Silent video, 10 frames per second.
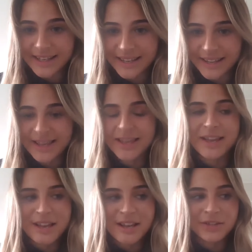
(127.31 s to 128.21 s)
Uh,
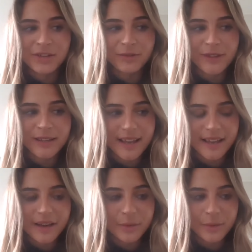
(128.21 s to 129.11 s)
so I feel
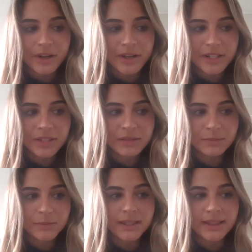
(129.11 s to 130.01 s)
like we're gonna
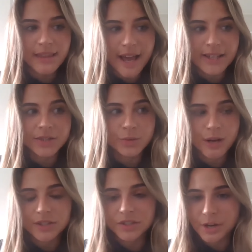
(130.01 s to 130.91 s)
be the last
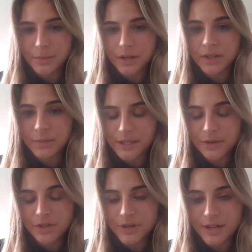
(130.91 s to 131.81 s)
ones jumping on the
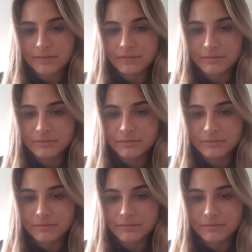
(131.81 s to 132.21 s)
Bitcoin train.